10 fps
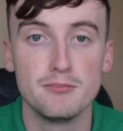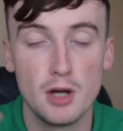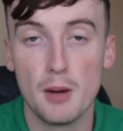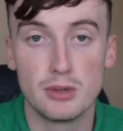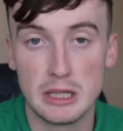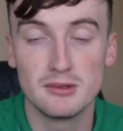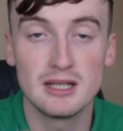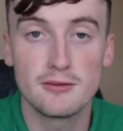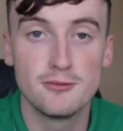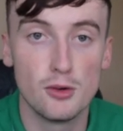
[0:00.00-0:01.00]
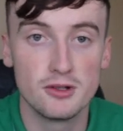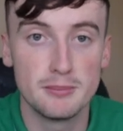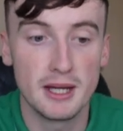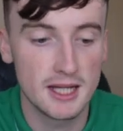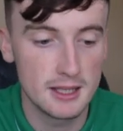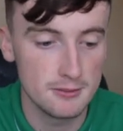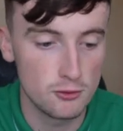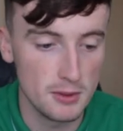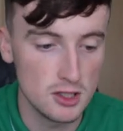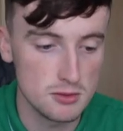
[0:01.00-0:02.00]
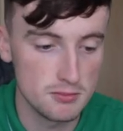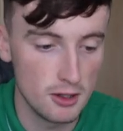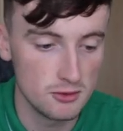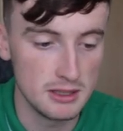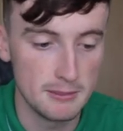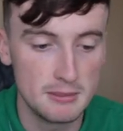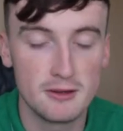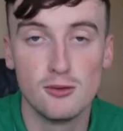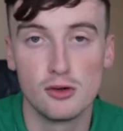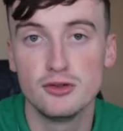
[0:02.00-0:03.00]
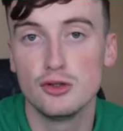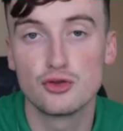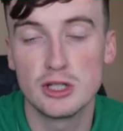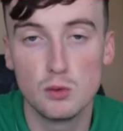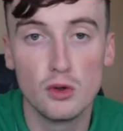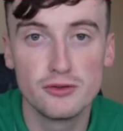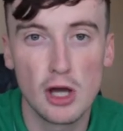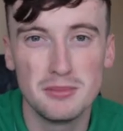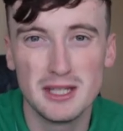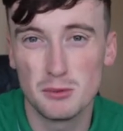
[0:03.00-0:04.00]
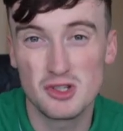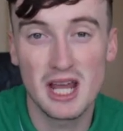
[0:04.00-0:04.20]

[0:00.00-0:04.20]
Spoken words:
operate with that 4 at the back formation, possibly maybe a 4-2-3-1 type thing, which